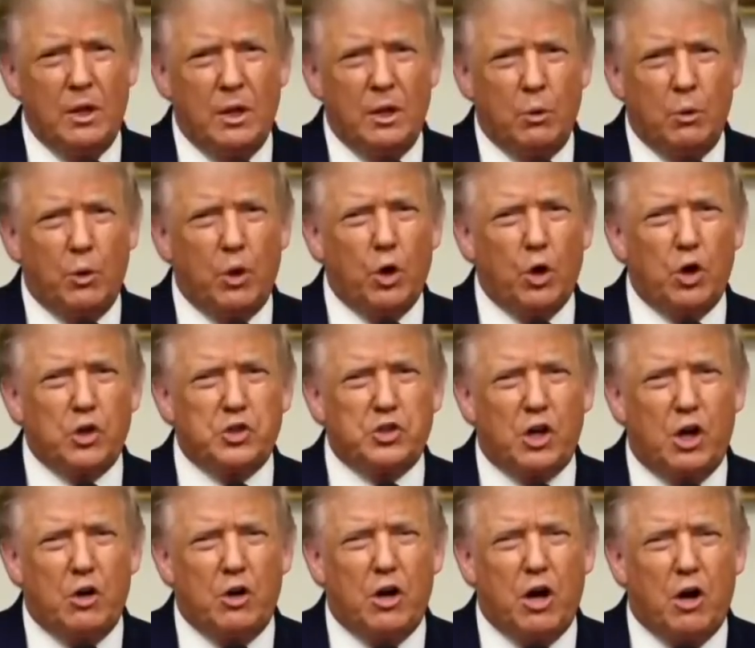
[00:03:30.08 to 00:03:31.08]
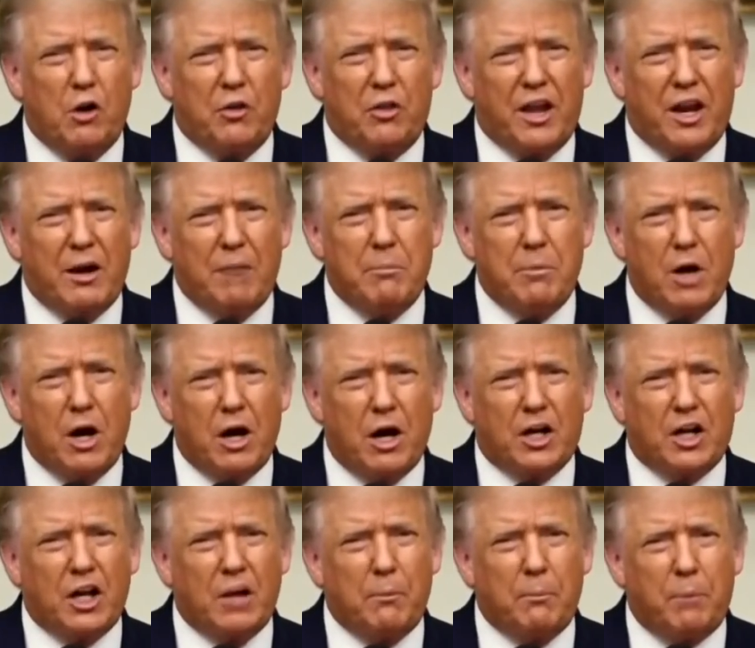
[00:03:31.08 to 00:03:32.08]
We also know that
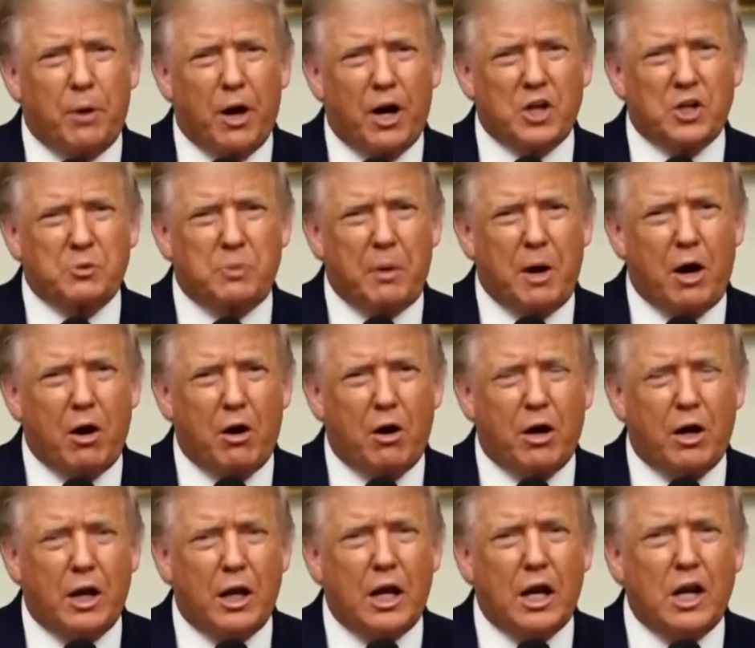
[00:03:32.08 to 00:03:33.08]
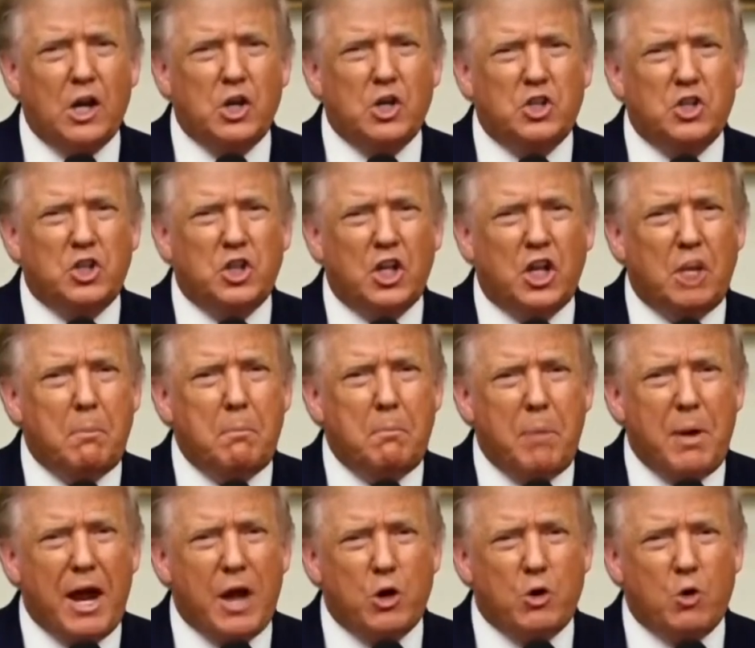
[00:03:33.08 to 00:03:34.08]
American prosperity is the
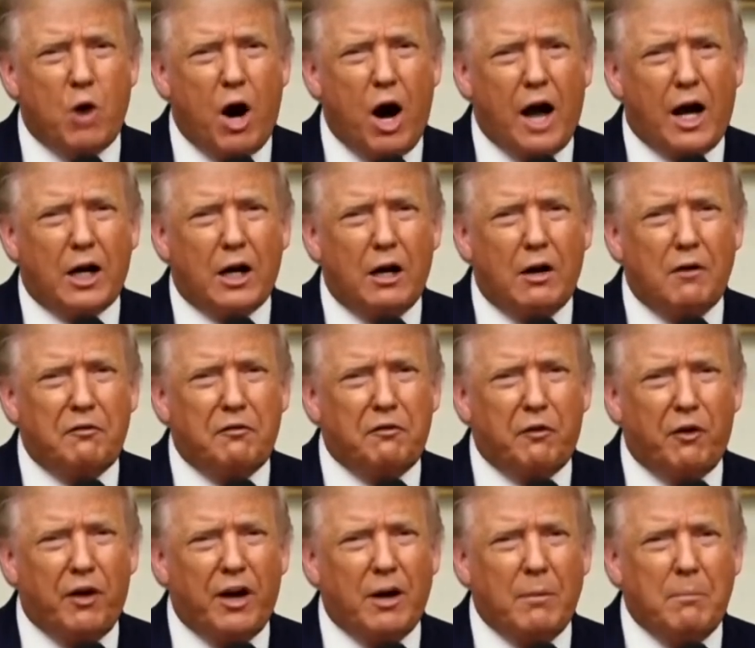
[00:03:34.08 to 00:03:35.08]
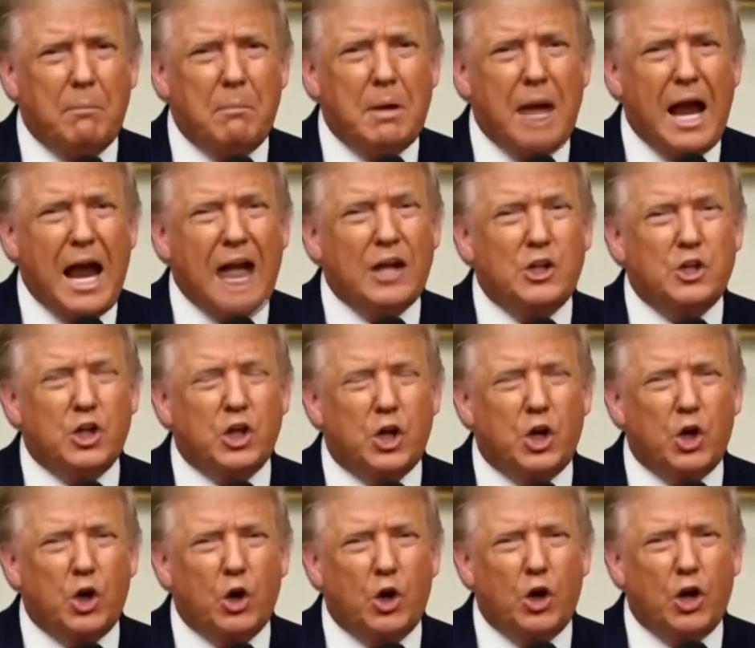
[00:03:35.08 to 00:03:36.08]
bedrock of freedom and
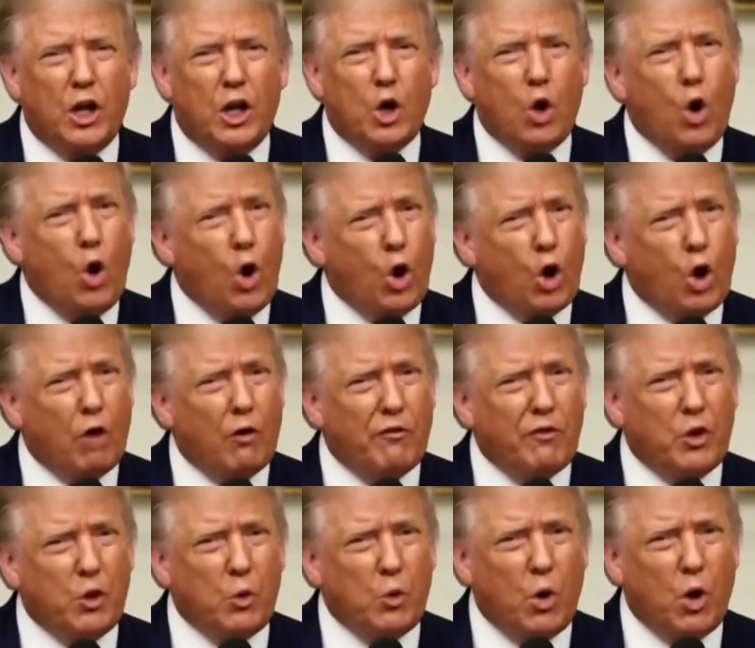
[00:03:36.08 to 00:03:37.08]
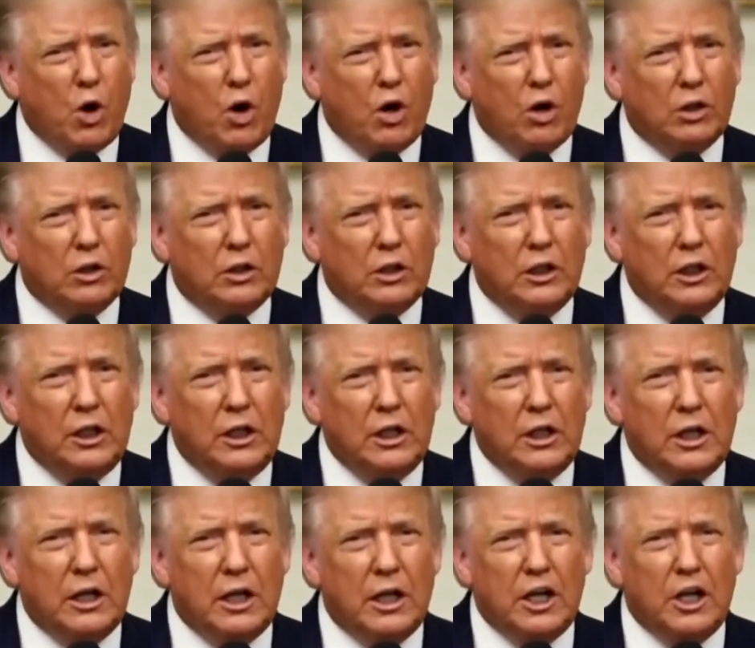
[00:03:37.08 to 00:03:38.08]
security all over the world.
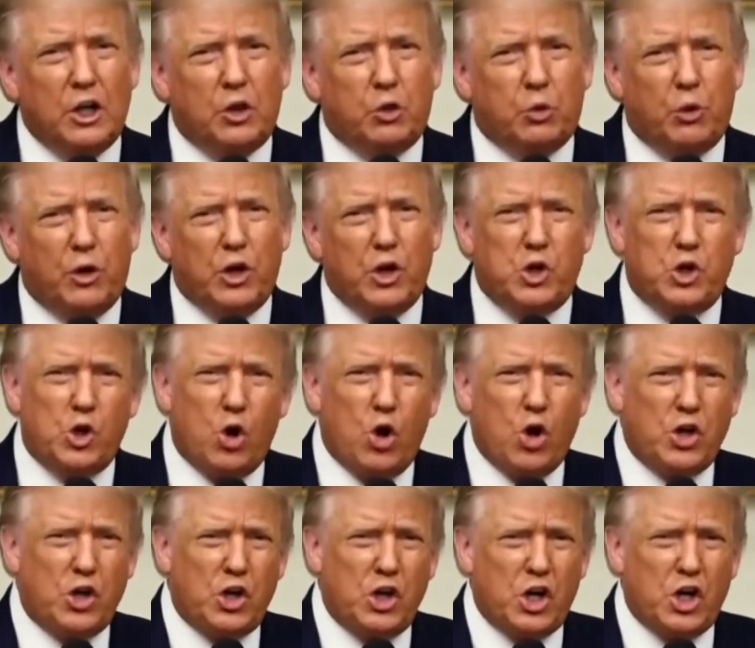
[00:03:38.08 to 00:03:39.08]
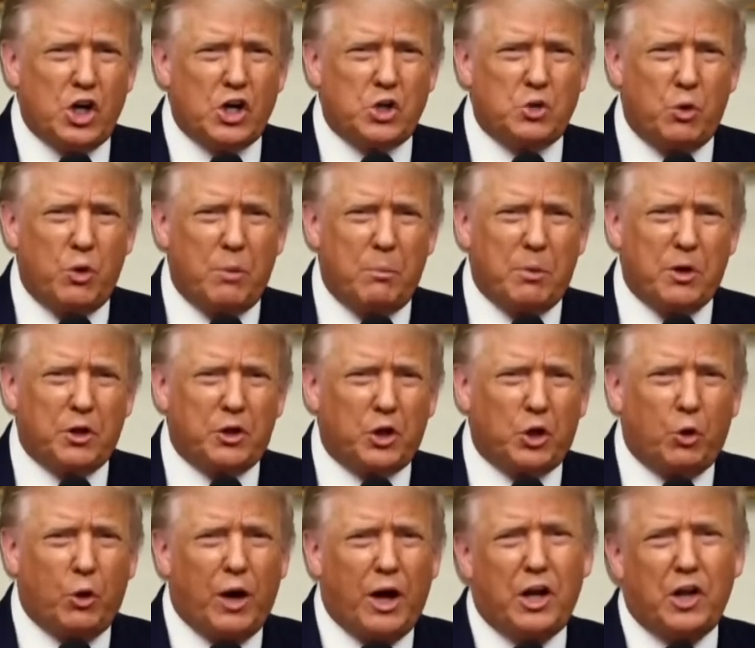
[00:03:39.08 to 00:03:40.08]
In 3 short years, we built the
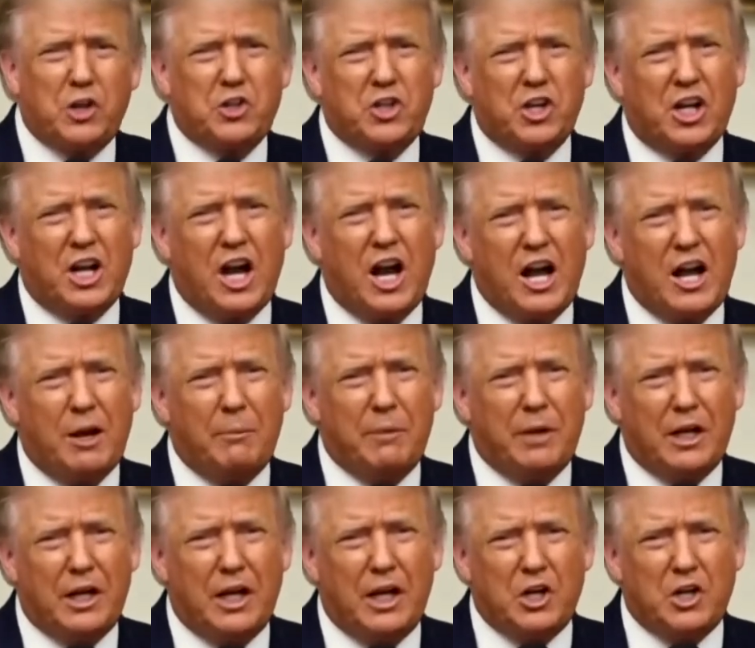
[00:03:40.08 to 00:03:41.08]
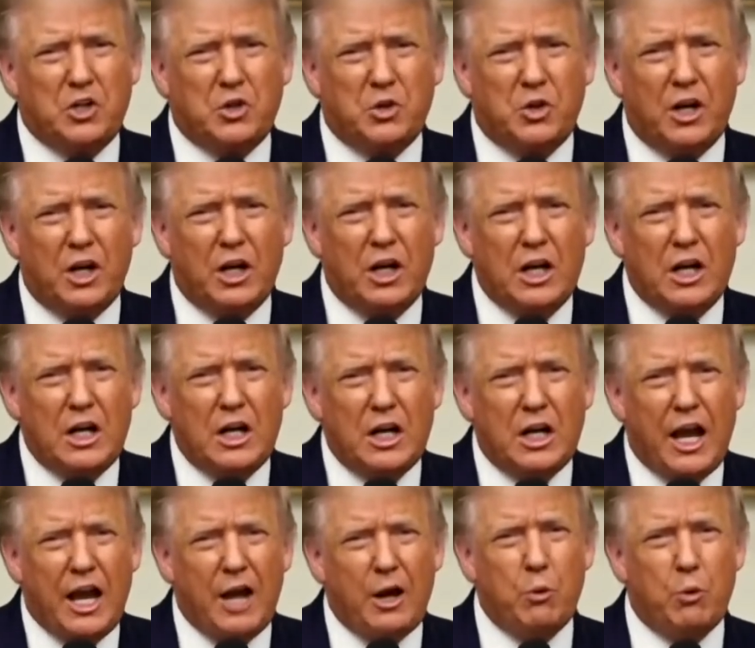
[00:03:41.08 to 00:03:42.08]
greatest economy in history,
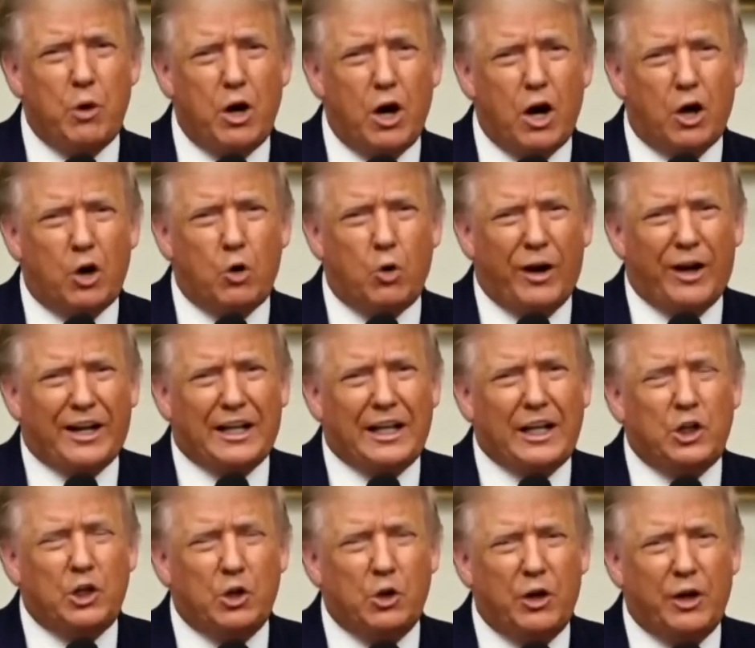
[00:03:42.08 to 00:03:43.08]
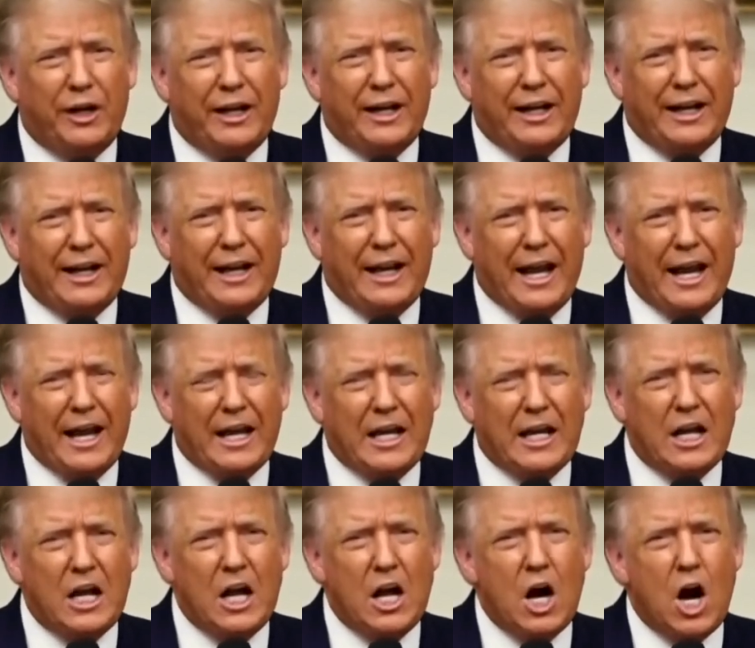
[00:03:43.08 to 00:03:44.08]
and we are quickly doing it again.
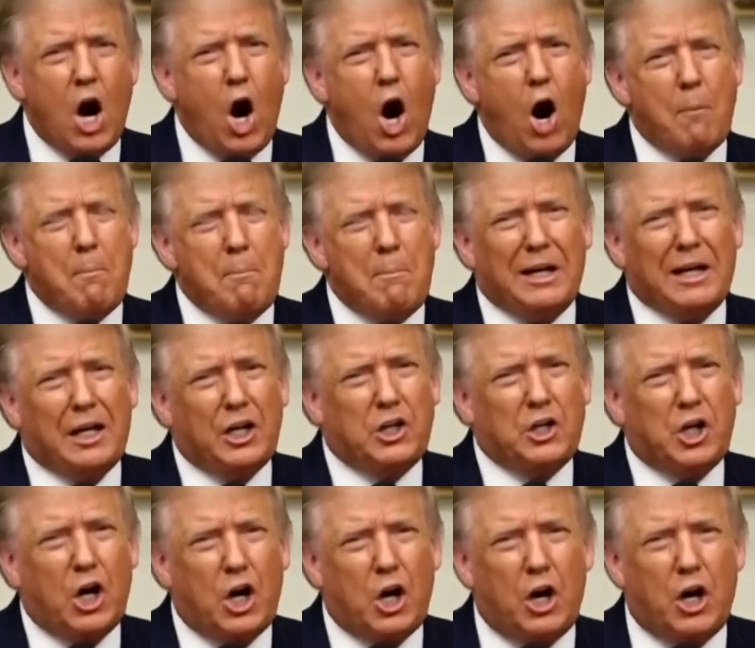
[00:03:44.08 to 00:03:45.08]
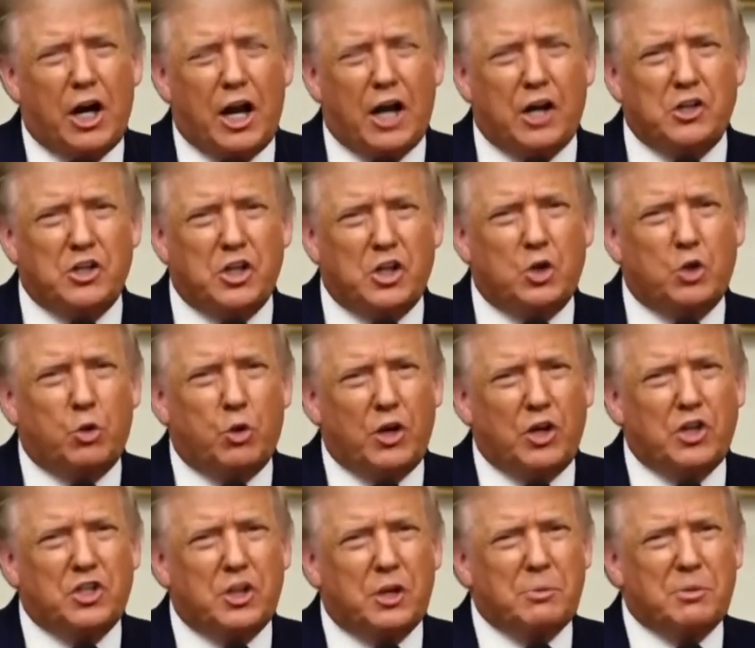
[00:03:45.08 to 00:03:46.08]
Our military has
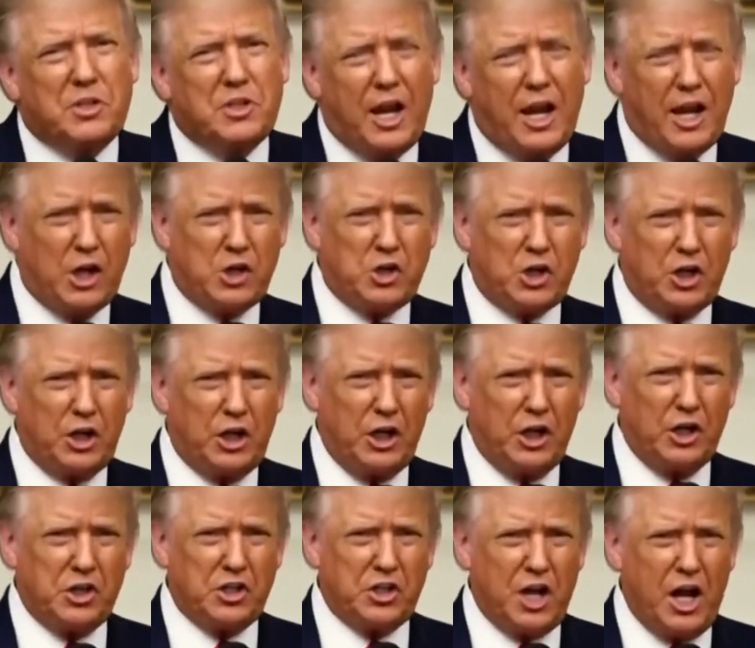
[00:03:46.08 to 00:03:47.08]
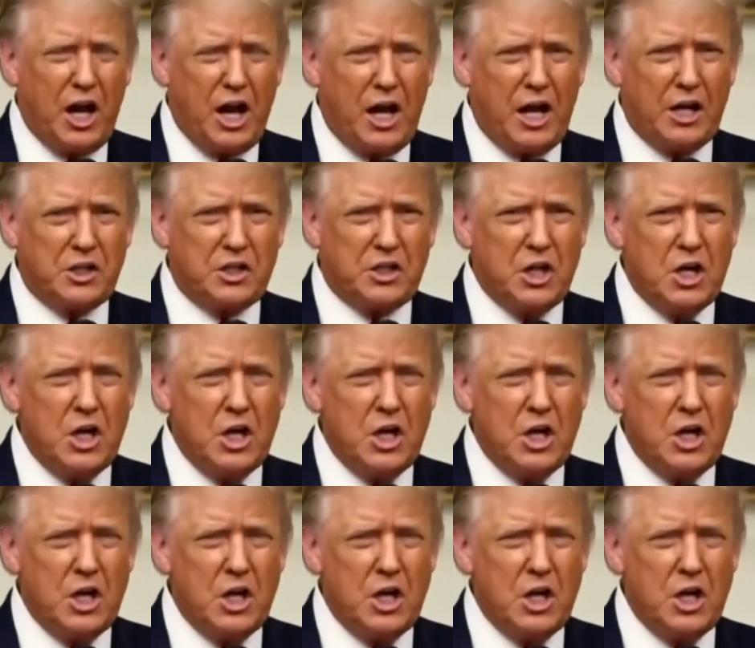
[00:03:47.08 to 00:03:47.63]
increased substantially in size.